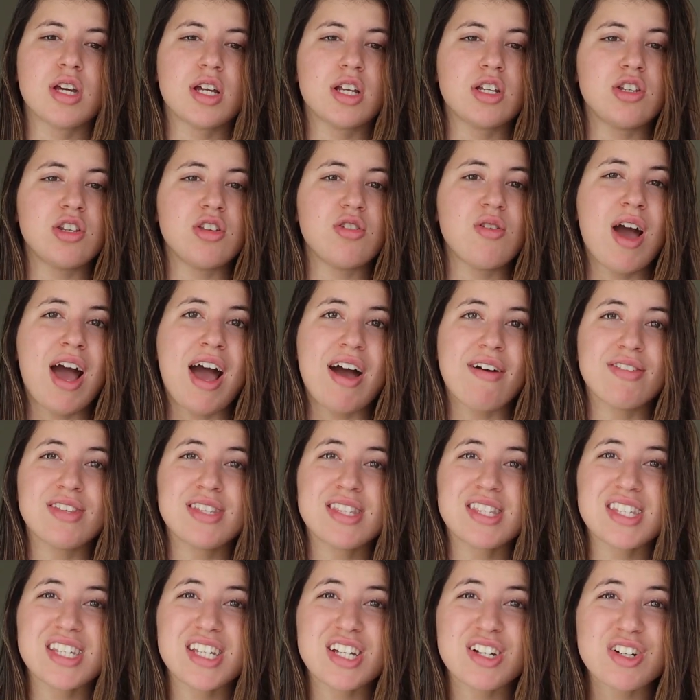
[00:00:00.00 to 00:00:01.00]
Like, do you have
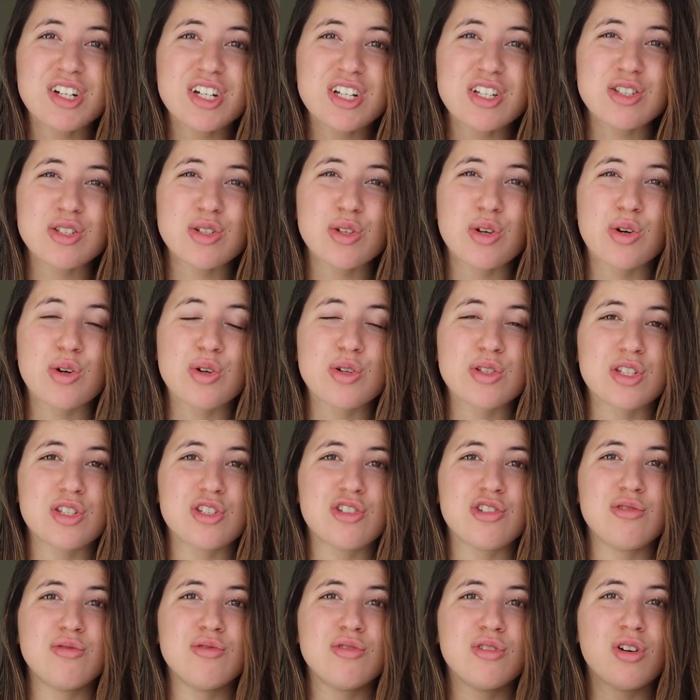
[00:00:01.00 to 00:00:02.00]
serious goals
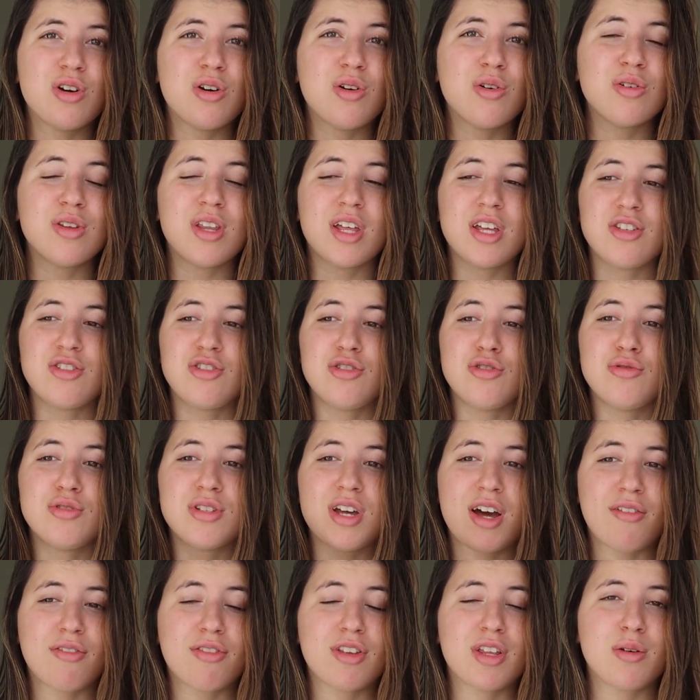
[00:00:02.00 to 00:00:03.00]
that you know that you
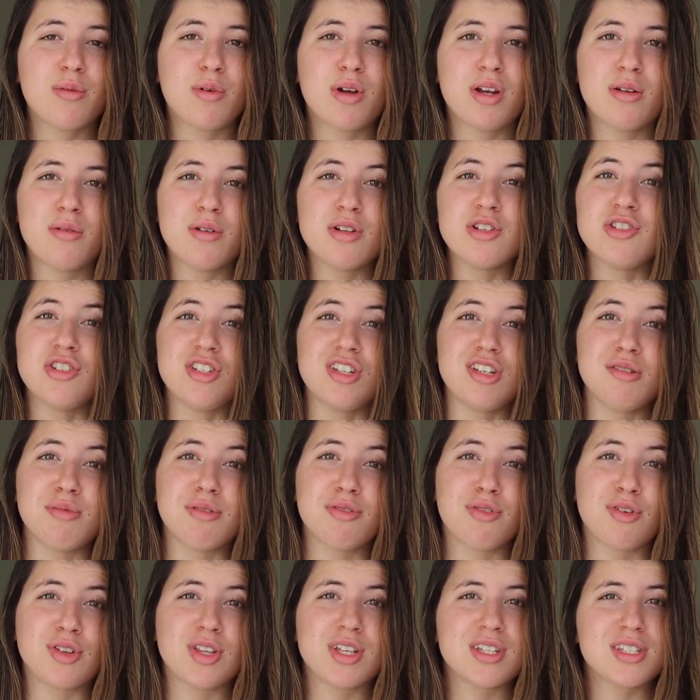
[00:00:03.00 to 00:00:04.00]
definitely want to achieve
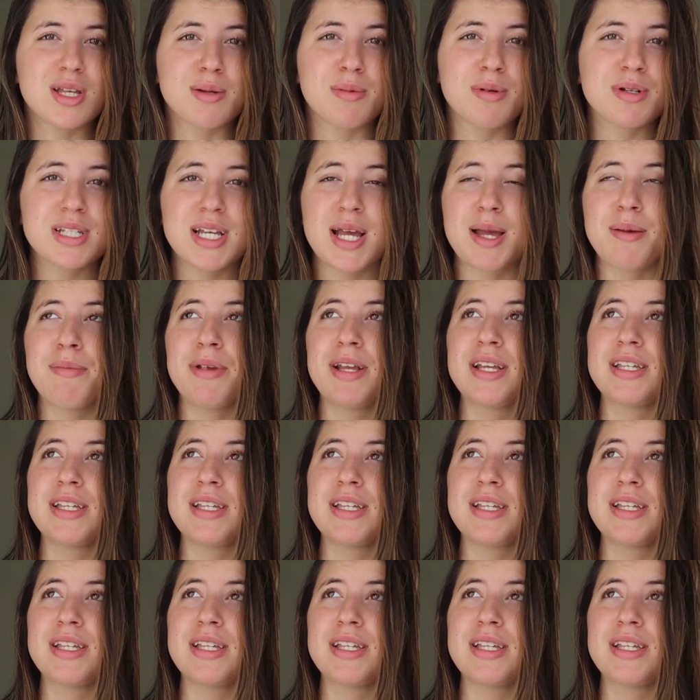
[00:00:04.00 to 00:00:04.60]
before the summertime?